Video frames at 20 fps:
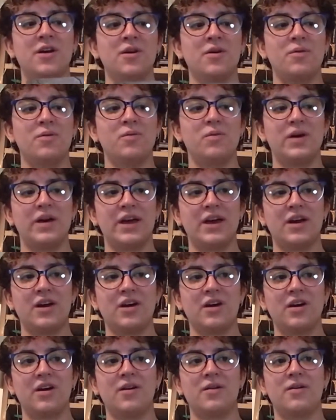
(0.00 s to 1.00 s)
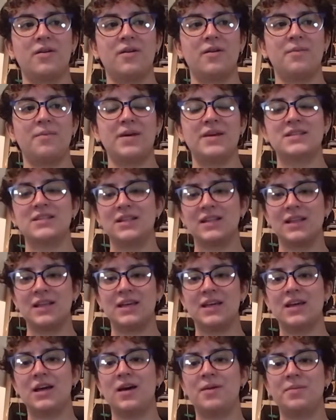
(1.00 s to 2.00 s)
where
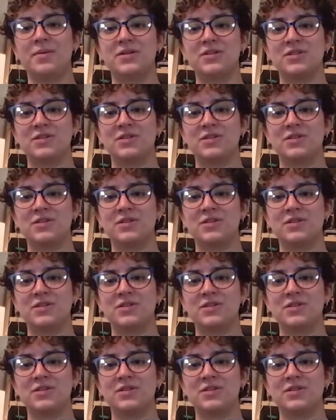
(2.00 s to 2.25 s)
basically a bunch